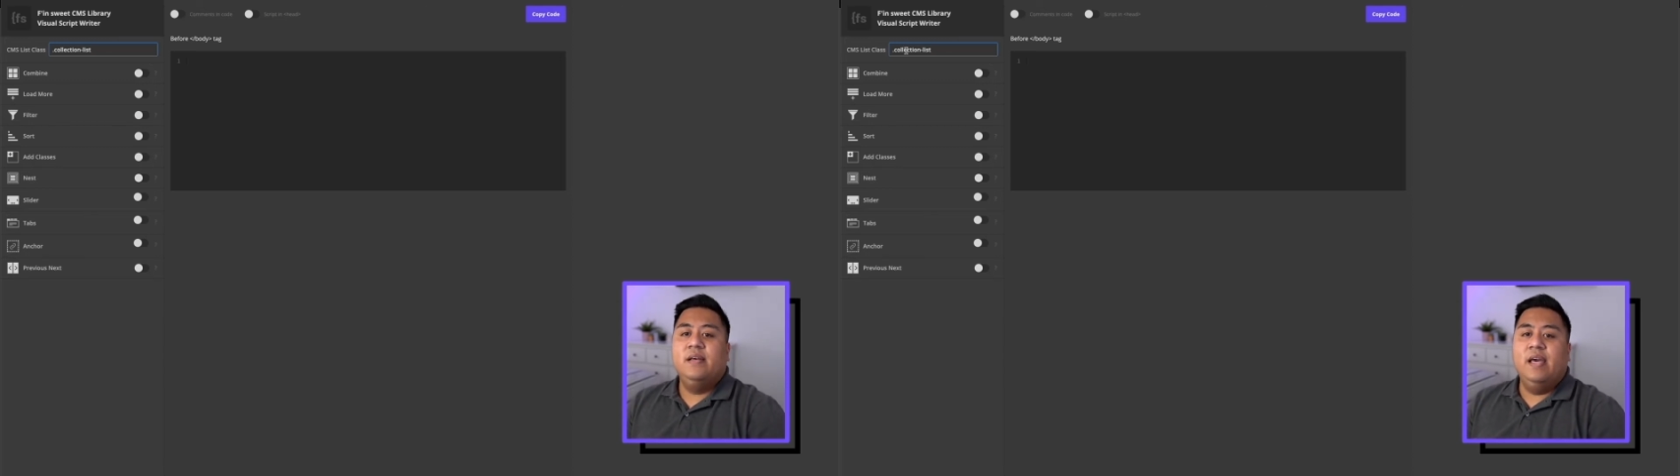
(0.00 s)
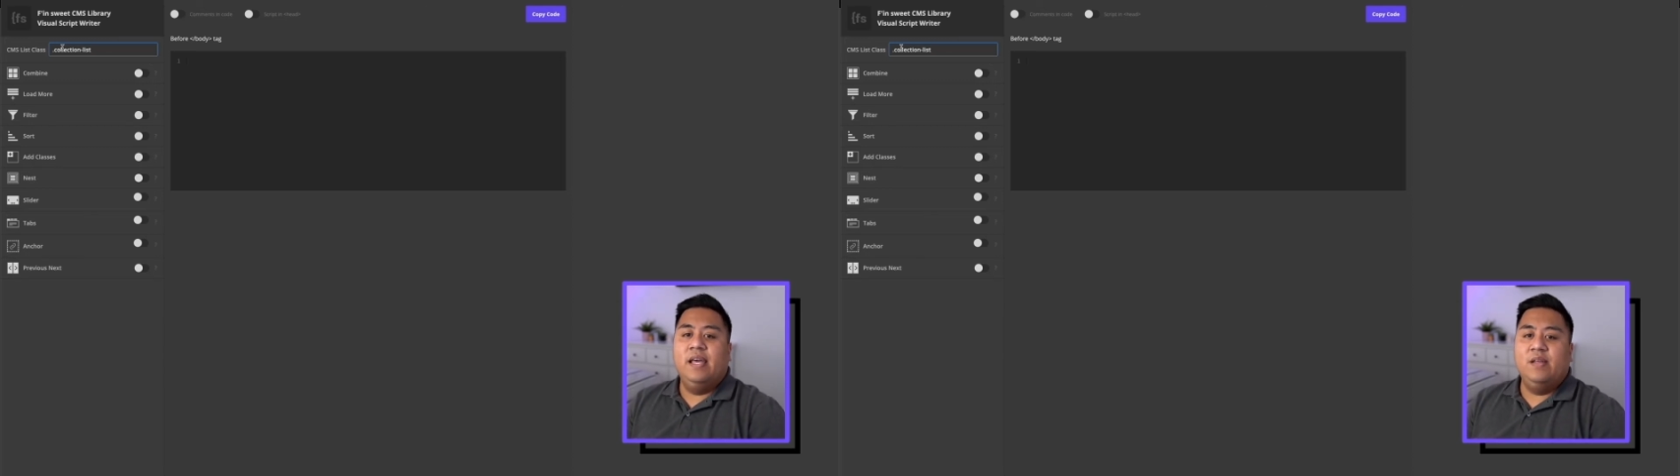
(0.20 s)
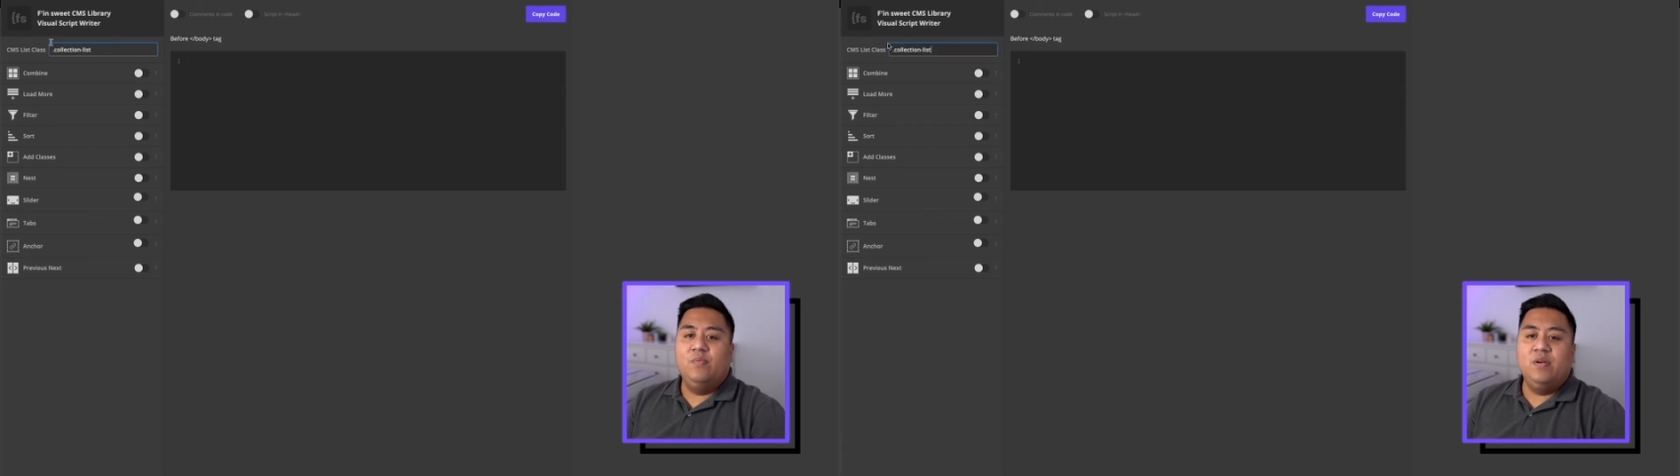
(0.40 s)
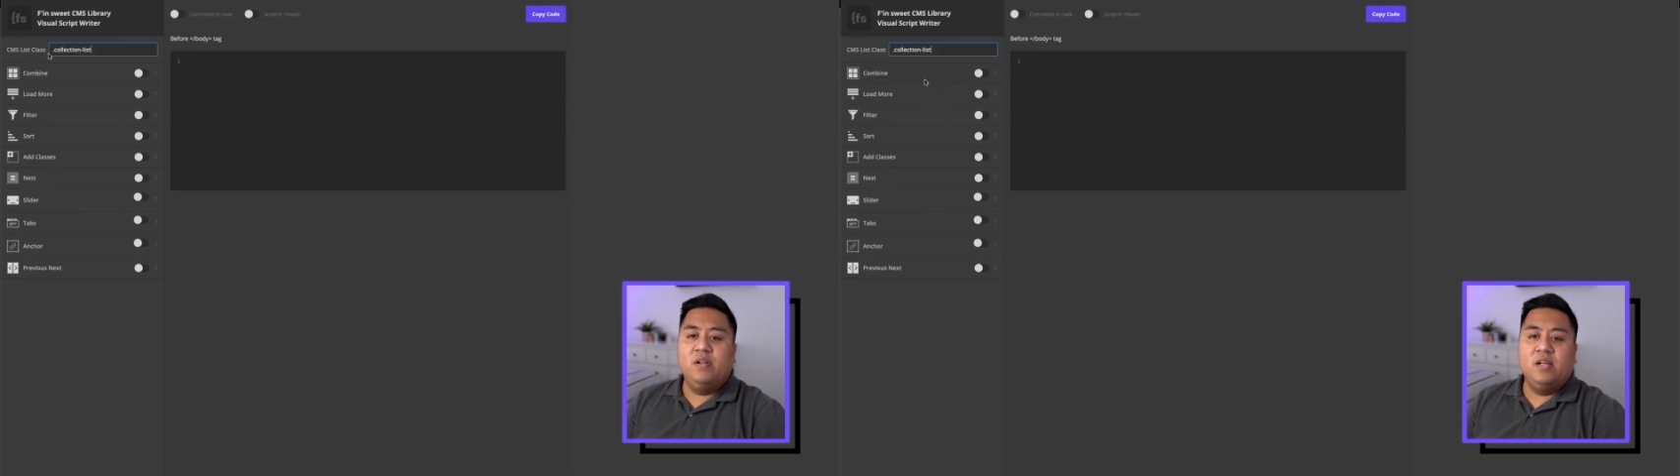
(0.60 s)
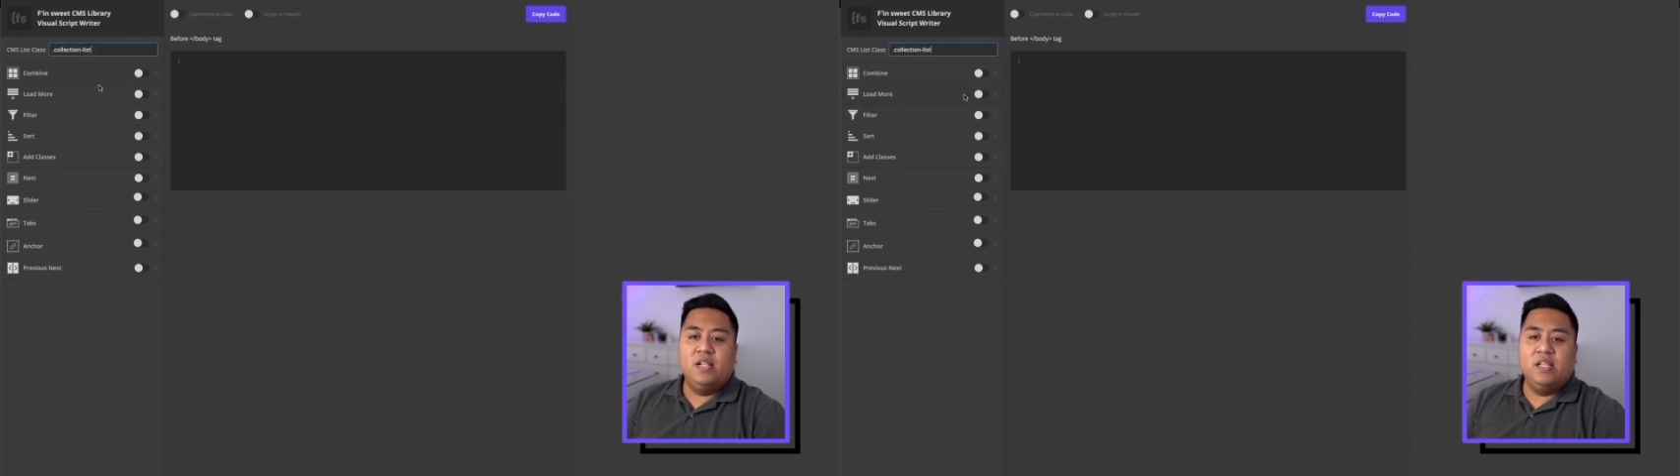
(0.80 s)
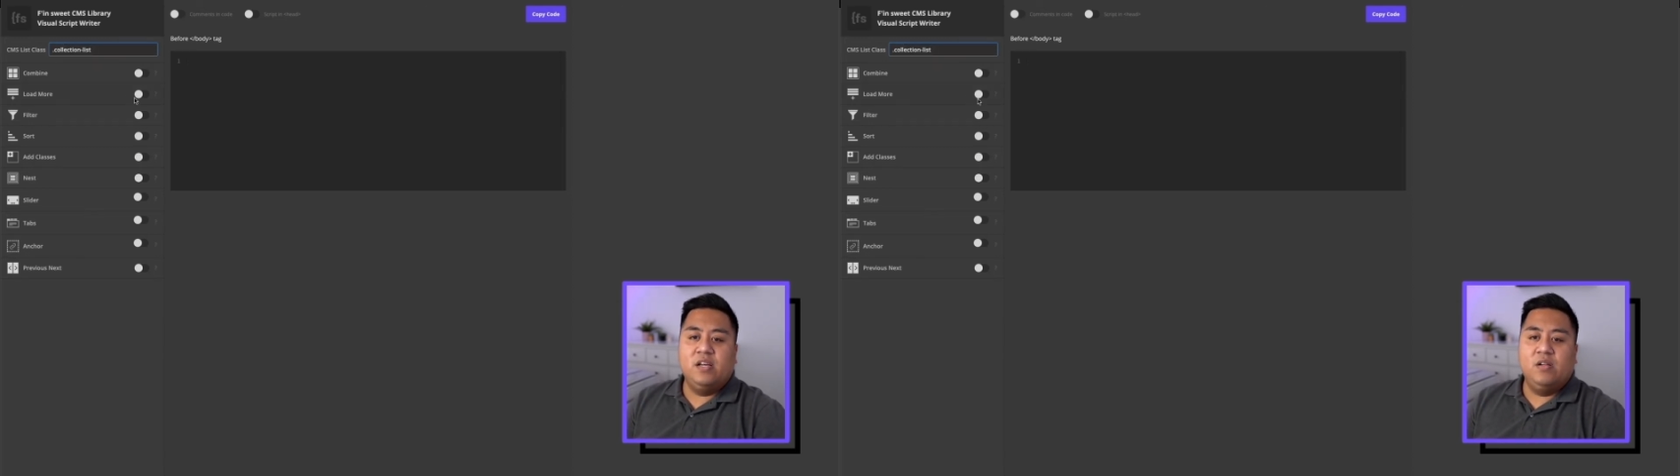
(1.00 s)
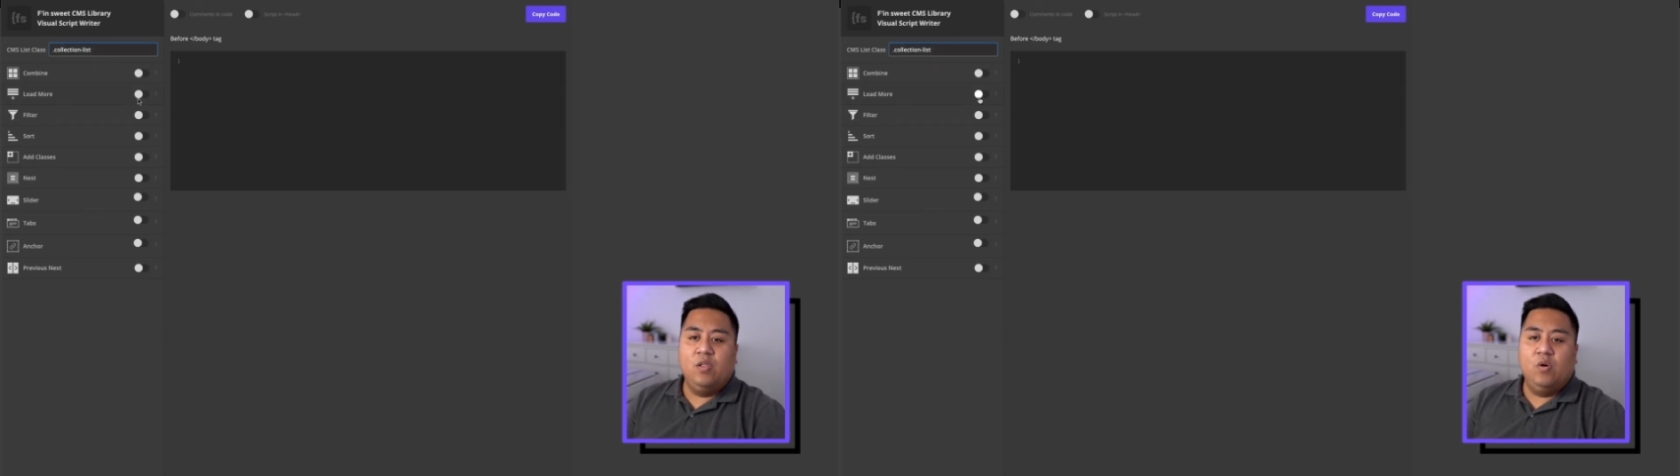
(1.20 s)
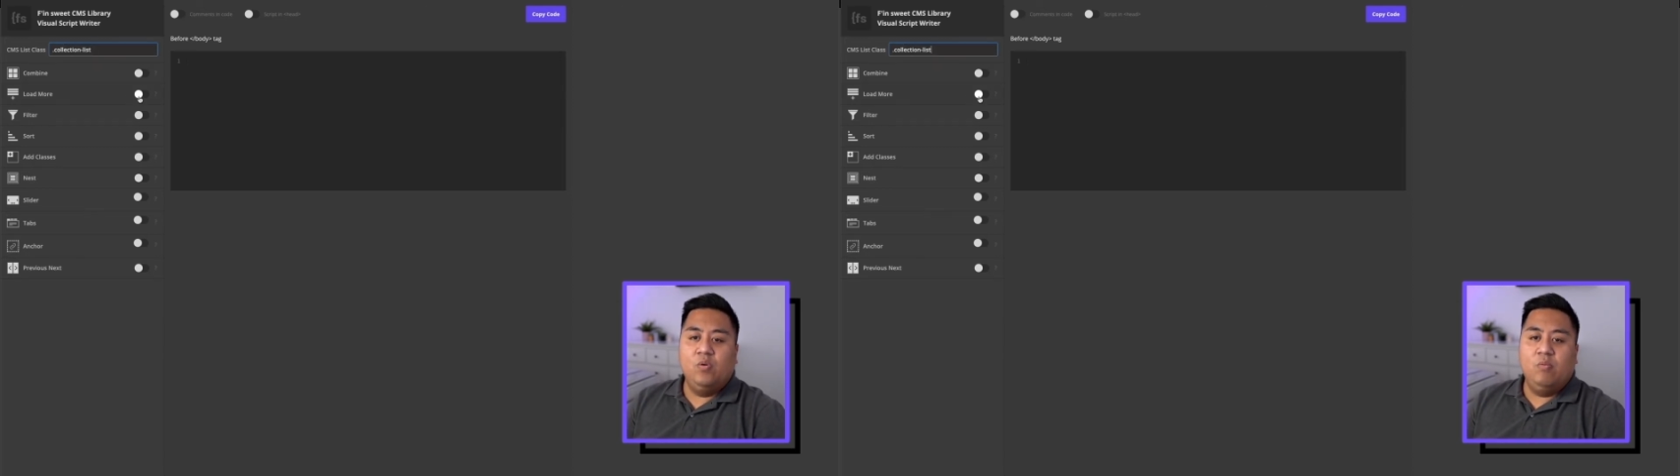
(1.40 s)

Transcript: And then we're going to click the load